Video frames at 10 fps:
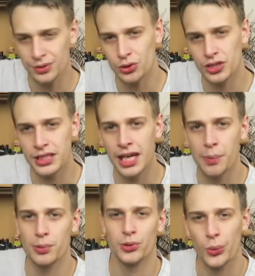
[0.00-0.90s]
just a
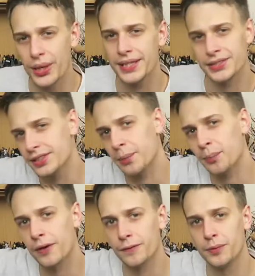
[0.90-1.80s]
couple of tweaks
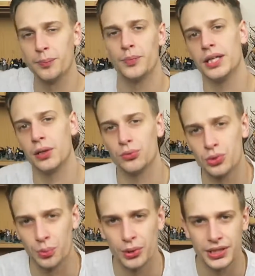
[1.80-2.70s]
above the
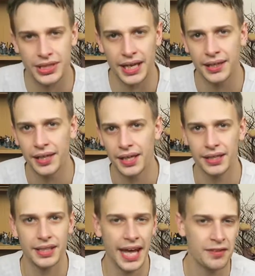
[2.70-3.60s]
Ultra preset,
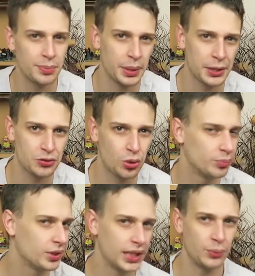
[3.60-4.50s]
the FPS
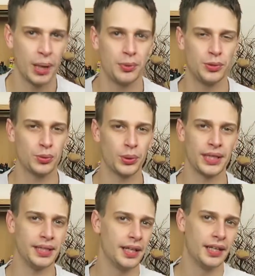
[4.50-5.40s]
dropped to anywhere
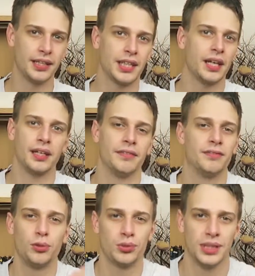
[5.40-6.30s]
between 30 and
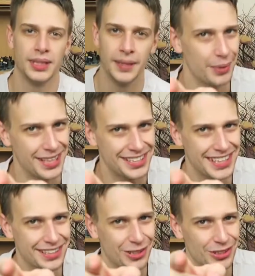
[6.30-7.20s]
40. But it
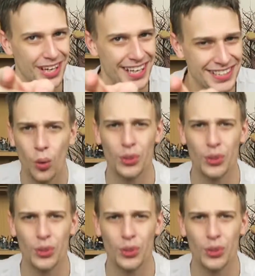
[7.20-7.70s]
did look nice.